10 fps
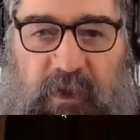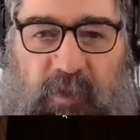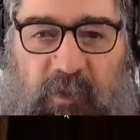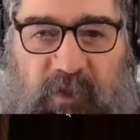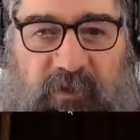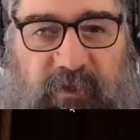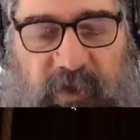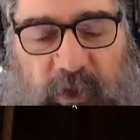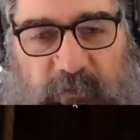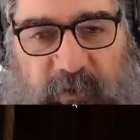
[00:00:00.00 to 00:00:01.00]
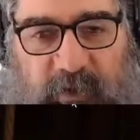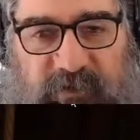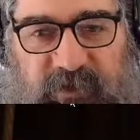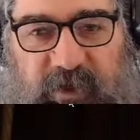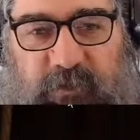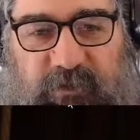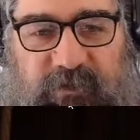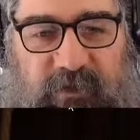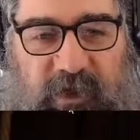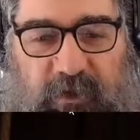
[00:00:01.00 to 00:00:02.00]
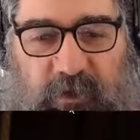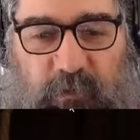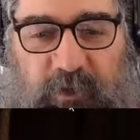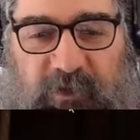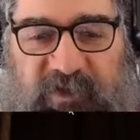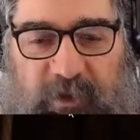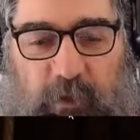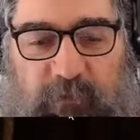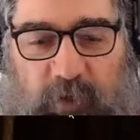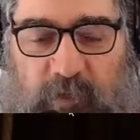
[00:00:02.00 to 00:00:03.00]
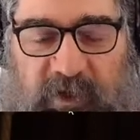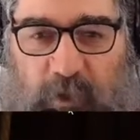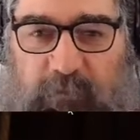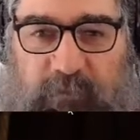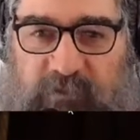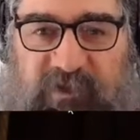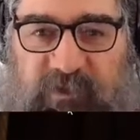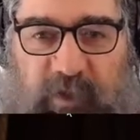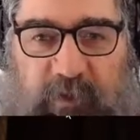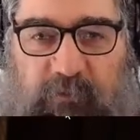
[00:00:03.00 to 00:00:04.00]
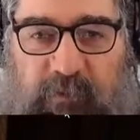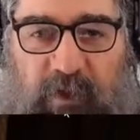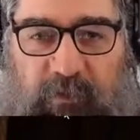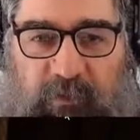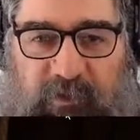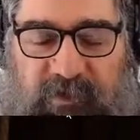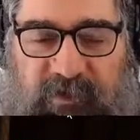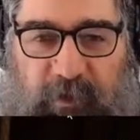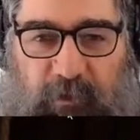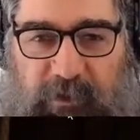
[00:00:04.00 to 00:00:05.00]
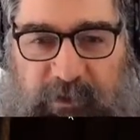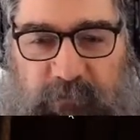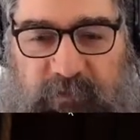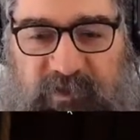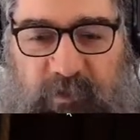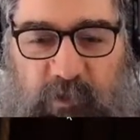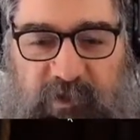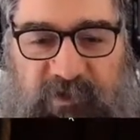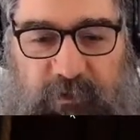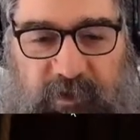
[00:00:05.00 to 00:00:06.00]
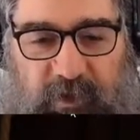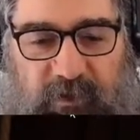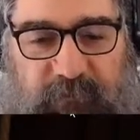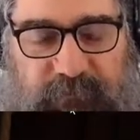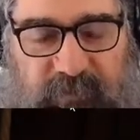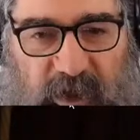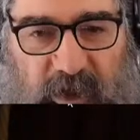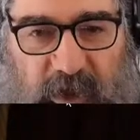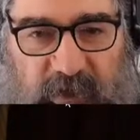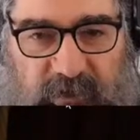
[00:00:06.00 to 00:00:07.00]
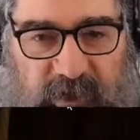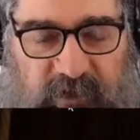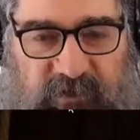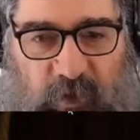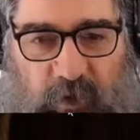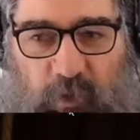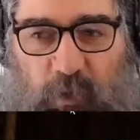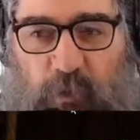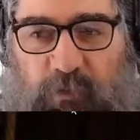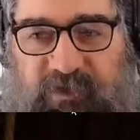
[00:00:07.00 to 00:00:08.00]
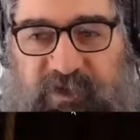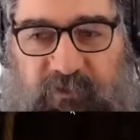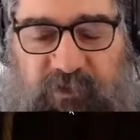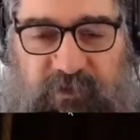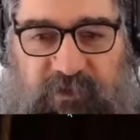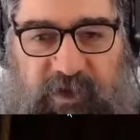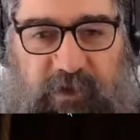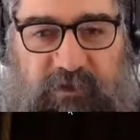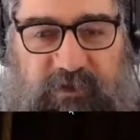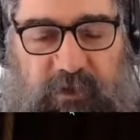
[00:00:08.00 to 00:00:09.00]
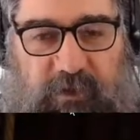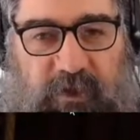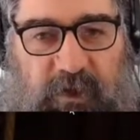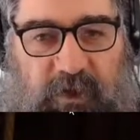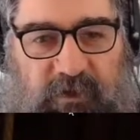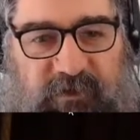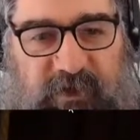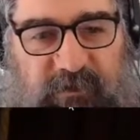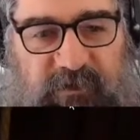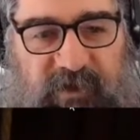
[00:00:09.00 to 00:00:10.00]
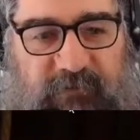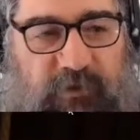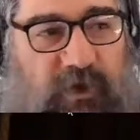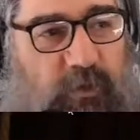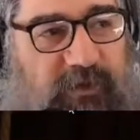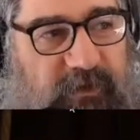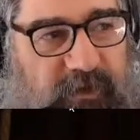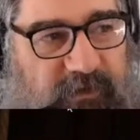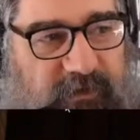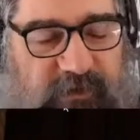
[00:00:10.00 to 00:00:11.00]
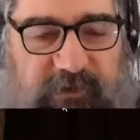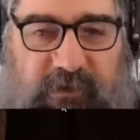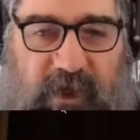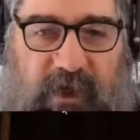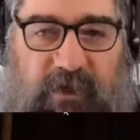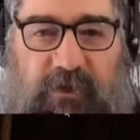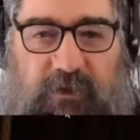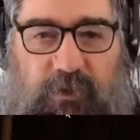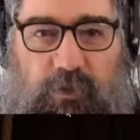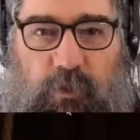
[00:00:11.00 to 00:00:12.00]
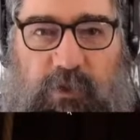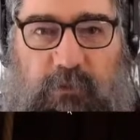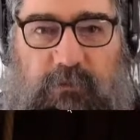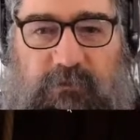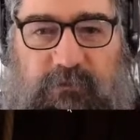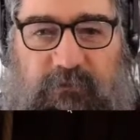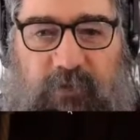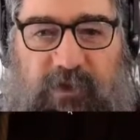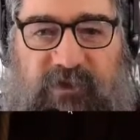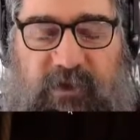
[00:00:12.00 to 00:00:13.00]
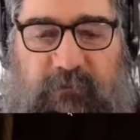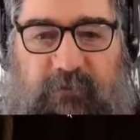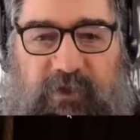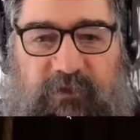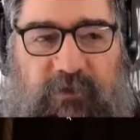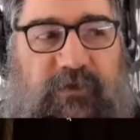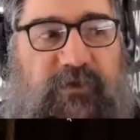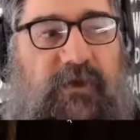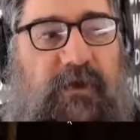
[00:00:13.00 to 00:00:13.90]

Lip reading: But they often have sales. And when I say often, I mean often. Just about every month there's a sale going on for some reason or another. And it's not all the stuff's on sale. So stick to stuff on your wish list and you will find stuff of interest.